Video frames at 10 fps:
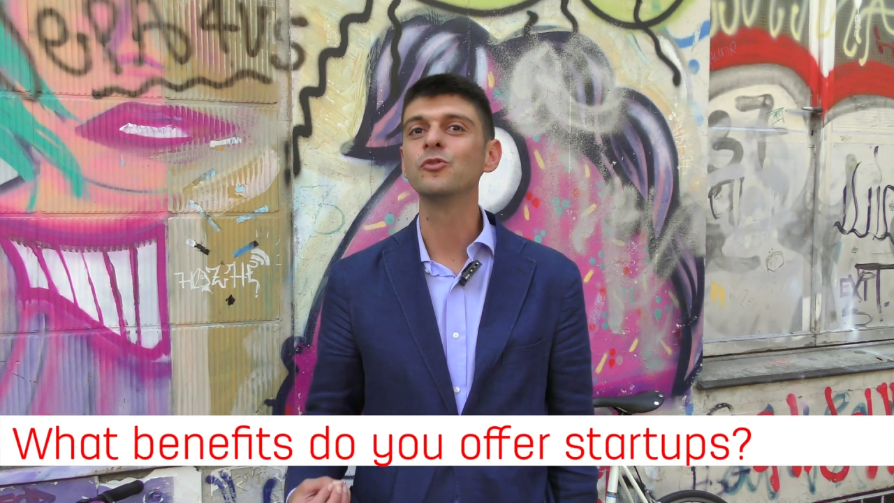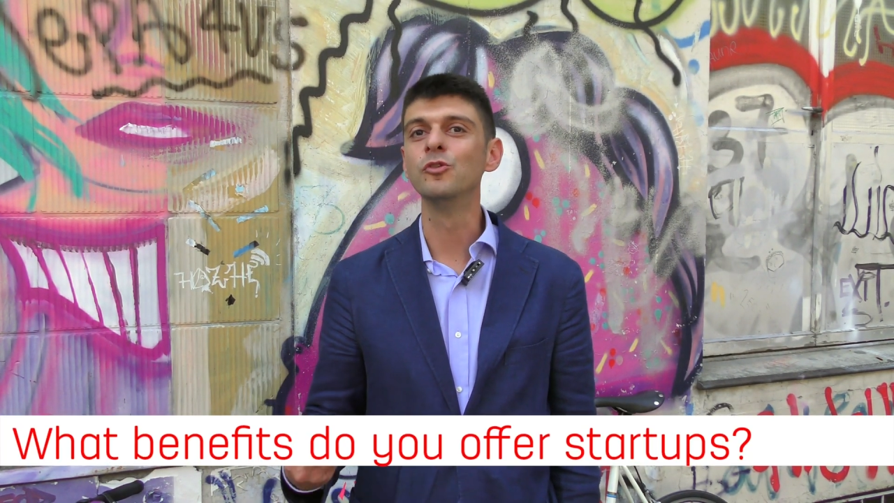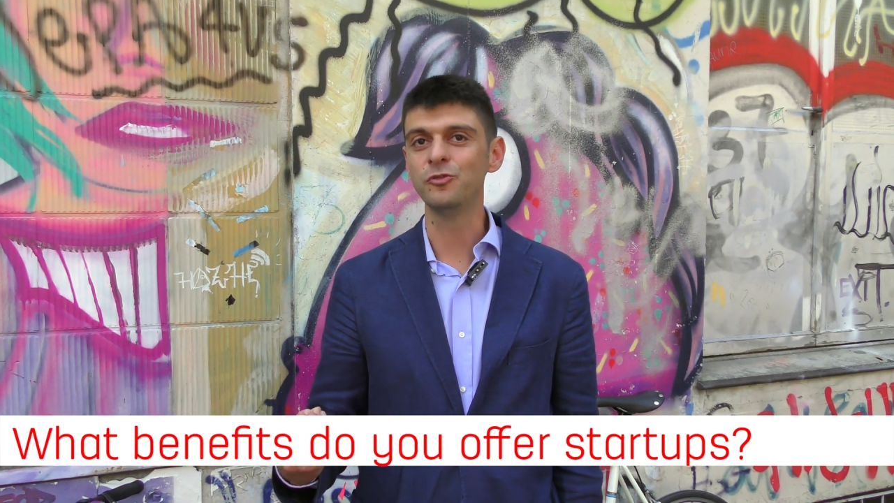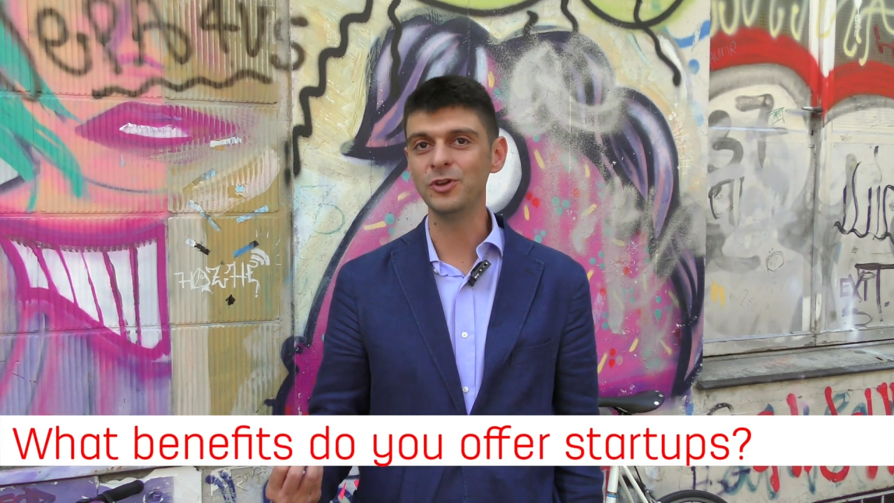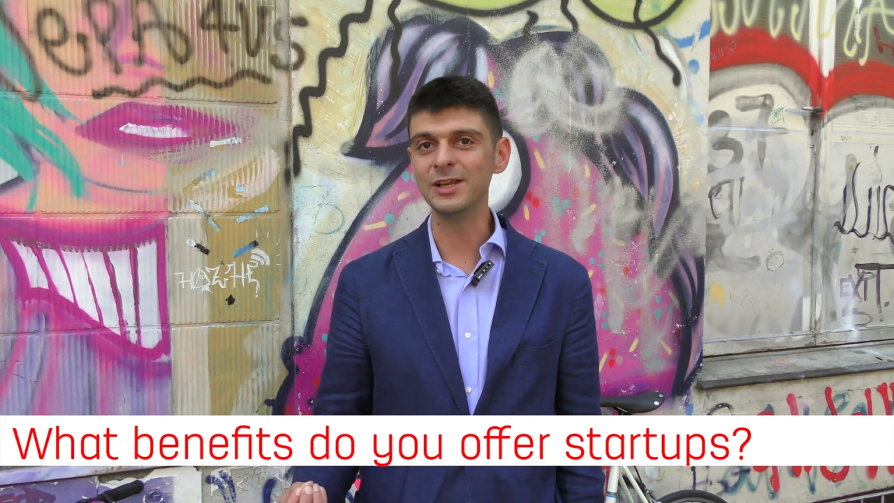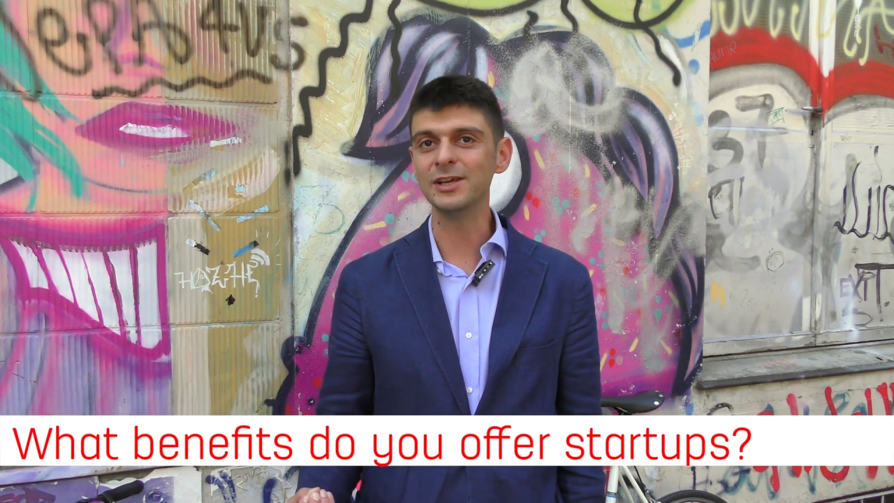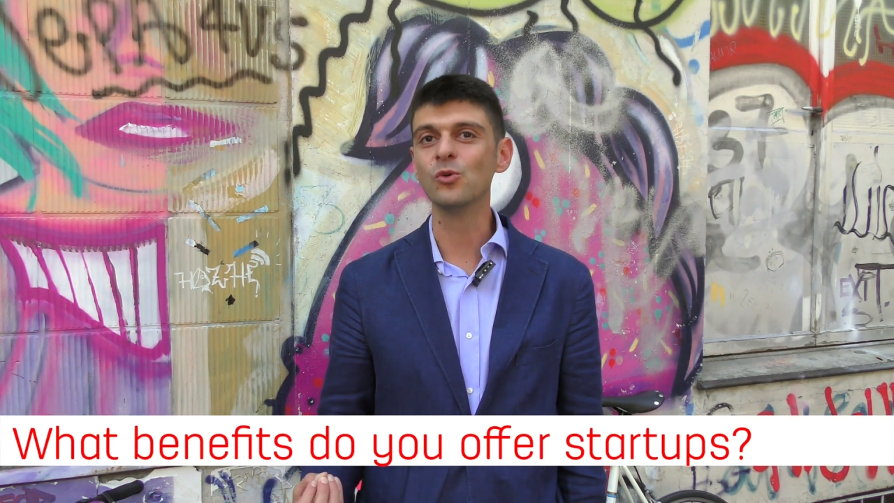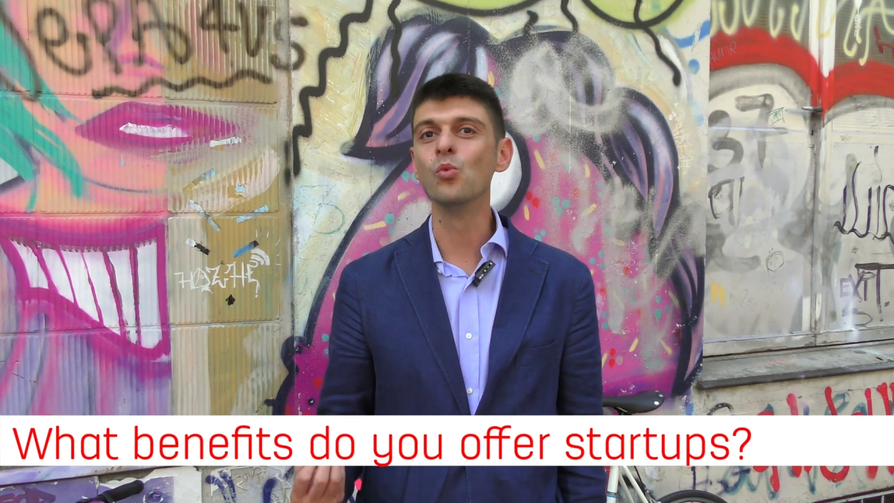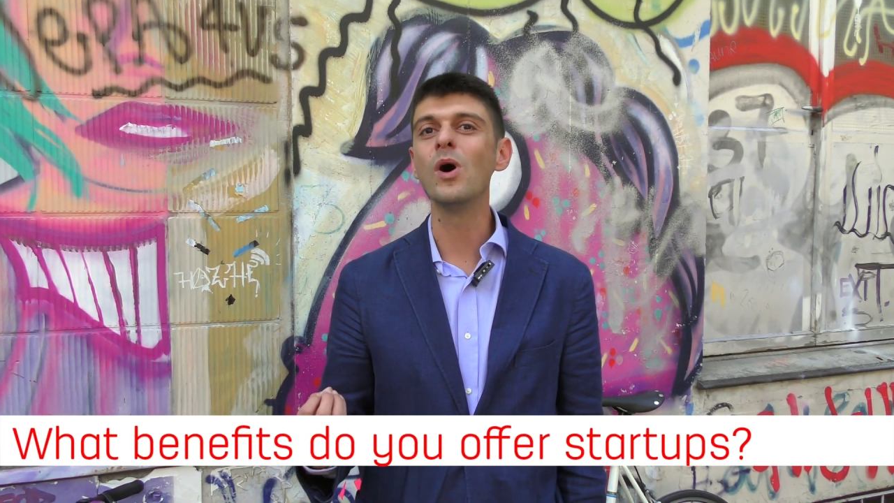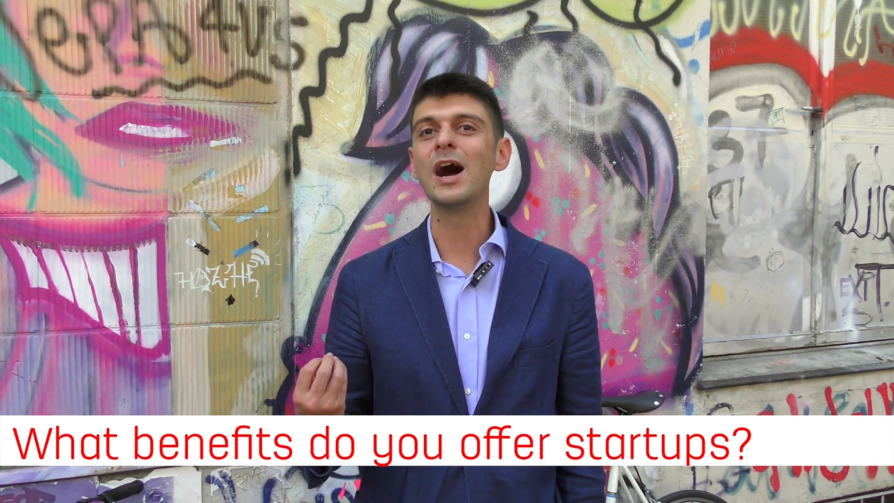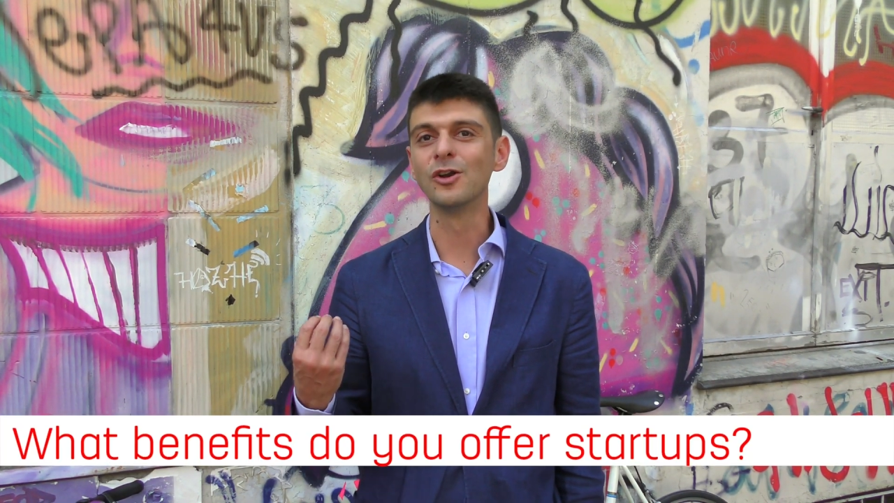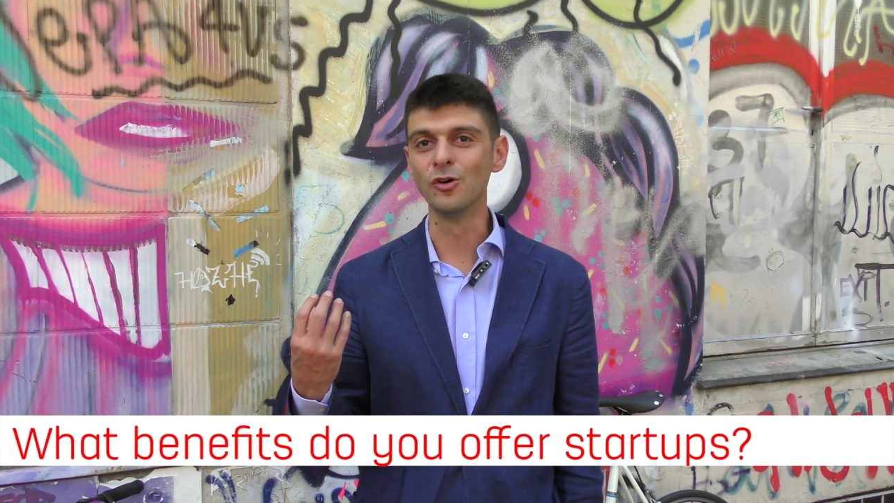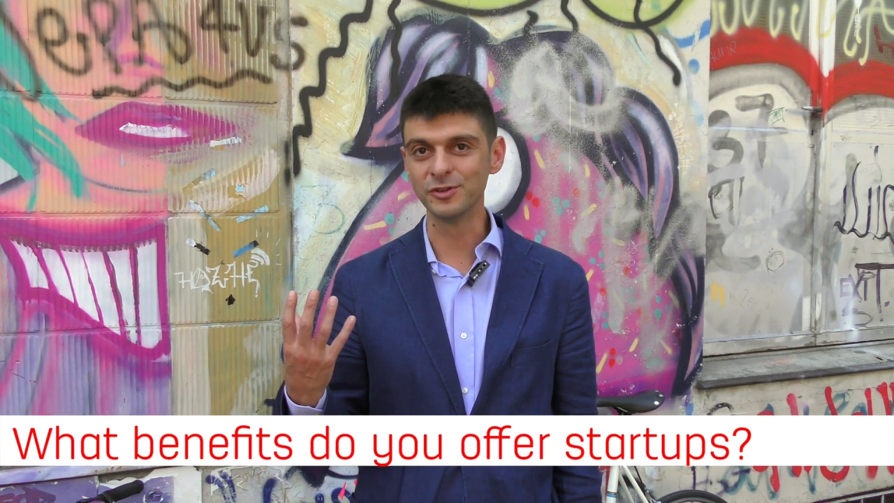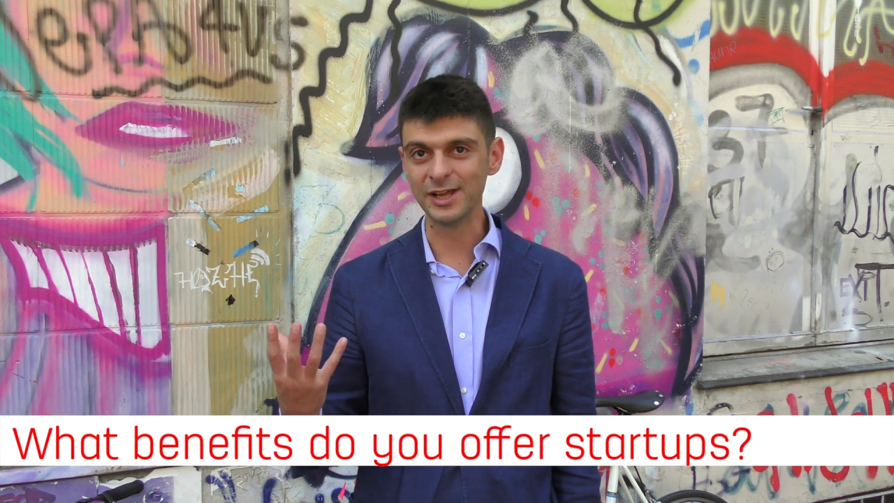fulfilling one of